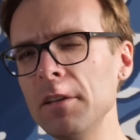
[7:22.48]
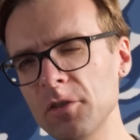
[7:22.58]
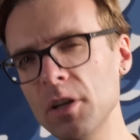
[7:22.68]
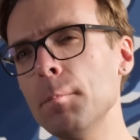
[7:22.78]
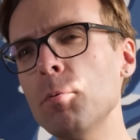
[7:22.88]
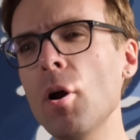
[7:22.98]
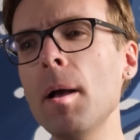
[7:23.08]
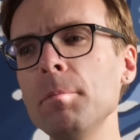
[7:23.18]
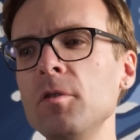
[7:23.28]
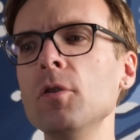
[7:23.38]
it's going to
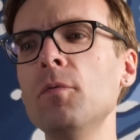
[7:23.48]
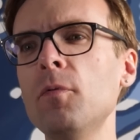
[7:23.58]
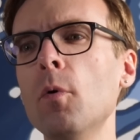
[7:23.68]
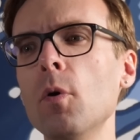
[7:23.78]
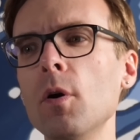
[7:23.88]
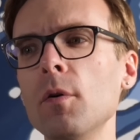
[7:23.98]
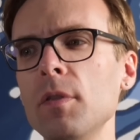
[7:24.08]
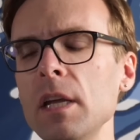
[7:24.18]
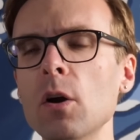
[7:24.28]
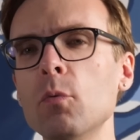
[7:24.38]
prompt you for
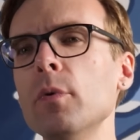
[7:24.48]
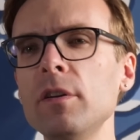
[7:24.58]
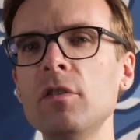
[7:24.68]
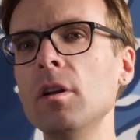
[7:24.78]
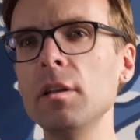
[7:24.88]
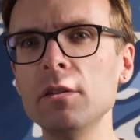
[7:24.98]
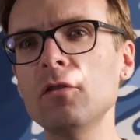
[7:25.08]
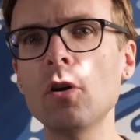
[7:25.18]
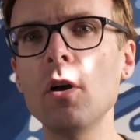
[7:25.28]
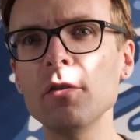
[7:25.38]
the original
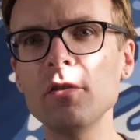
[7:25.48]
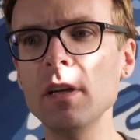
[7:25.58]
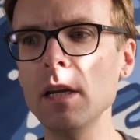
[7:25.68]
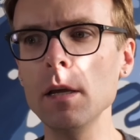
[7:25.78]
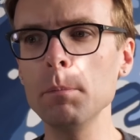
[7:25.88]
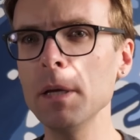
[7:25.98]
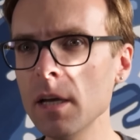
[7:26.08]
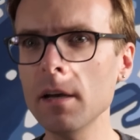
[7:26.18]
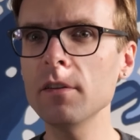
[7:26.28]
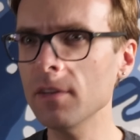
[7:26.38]
install C D,
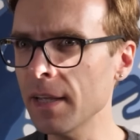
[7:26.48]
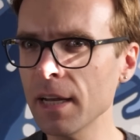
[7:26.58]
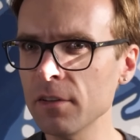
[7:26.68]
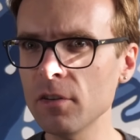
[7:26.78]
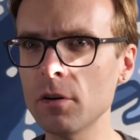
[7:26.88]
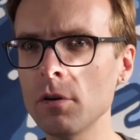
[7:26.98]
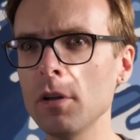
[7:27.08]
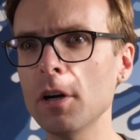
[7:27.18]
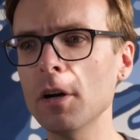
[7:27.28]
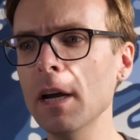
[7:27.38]
because like I said
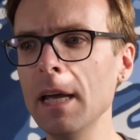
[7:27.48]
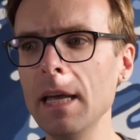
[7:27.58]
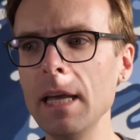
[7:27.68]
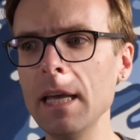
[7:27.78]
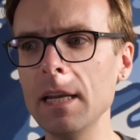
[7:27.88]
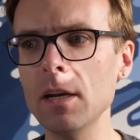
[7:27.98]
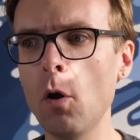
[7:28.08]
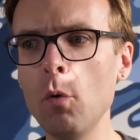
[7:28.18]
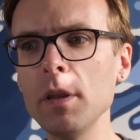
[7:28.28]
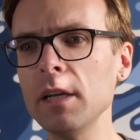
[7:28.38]
earlier, it
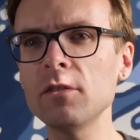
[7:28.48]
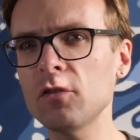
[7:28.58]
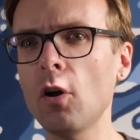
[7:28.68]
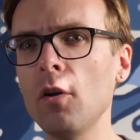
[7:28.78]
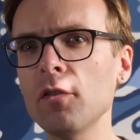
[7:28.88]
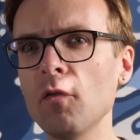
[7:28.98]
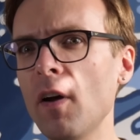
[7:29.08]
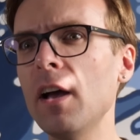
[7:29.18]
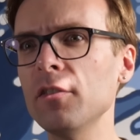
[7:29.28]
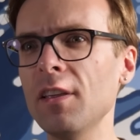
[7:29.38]
only installs the
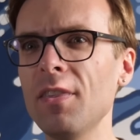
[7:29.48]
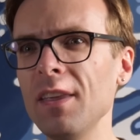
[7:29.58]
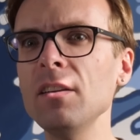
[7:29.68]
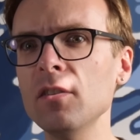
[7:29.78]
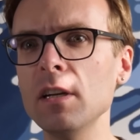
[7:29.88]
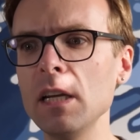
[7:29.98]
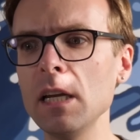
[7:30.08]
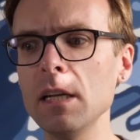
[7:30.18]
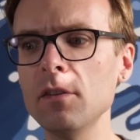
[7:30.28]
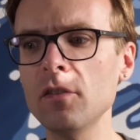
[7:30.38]
files it thinks it
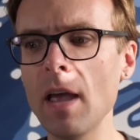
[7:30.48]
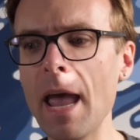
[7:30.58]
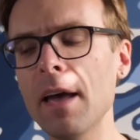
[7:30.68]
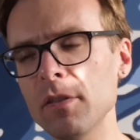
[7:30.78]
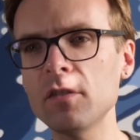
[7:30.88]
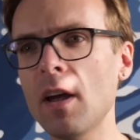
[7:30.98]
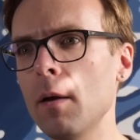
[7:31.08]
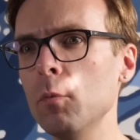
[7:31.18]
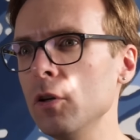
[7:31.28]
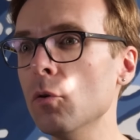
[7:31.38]
needs at the
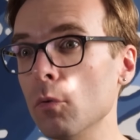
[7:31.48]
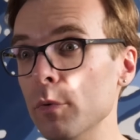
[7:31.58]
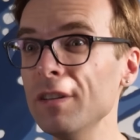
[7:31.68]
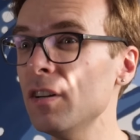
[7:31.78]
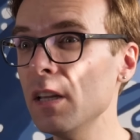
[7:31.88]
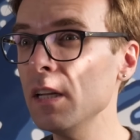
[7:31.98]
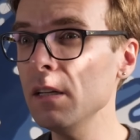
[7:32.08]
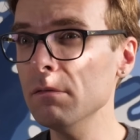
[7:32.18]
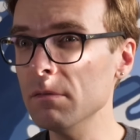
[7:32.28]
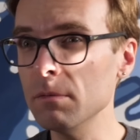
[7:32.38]
time when you
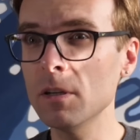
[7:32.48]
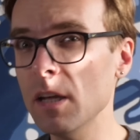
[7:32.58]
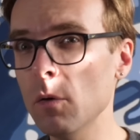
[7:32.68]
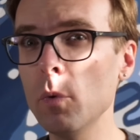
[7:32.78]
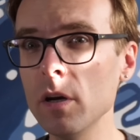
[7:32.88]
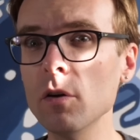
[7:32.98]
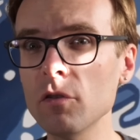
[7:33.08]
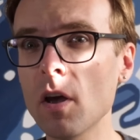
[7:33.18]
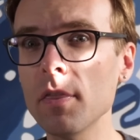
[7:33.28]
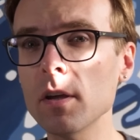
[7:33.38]
originally get
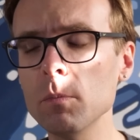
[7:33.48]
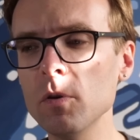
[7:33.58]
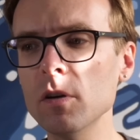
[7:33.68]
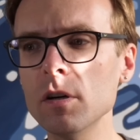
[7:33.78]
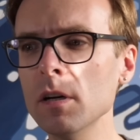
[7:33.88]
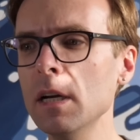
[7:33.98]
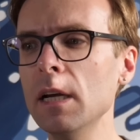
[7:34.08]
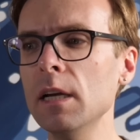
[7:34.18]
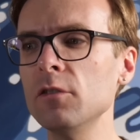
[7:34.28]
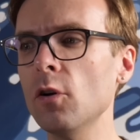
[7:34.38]
Windows on the computer.
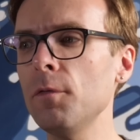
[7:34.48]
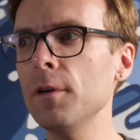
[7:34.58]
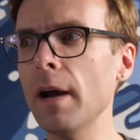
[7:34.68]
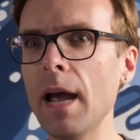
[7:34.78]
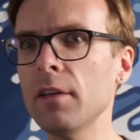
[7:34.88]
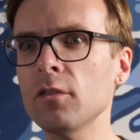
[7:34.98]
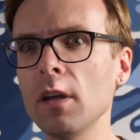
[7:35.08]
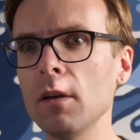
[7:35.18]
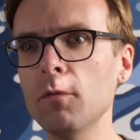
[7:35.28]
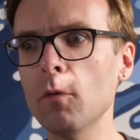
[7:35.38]
So if you're
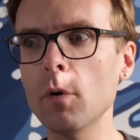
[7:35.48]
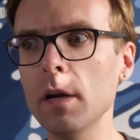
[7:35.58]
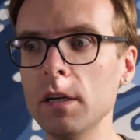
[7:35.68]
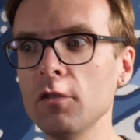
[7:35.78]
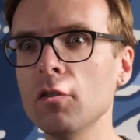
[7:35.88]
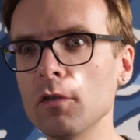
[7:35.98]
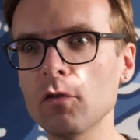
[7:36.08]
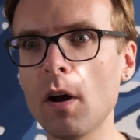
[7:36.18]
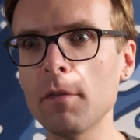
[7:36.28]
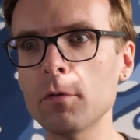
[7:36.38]
asking for additional
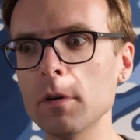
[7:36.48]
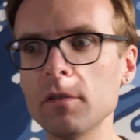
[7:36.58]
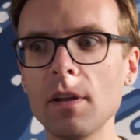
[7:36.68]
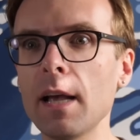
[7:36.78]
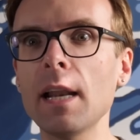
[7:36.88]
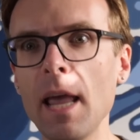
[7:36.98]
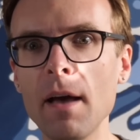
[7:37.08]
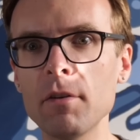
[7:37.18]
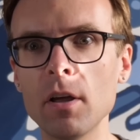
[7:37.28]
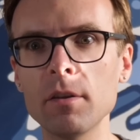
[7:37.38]
software, it's not going to
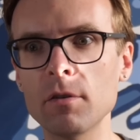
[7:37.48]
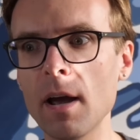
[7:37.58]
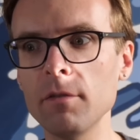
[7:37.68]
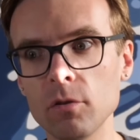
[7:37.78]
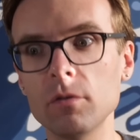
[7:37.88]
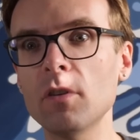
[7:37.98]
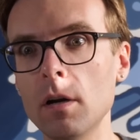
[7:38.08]
have it on the drive, so it's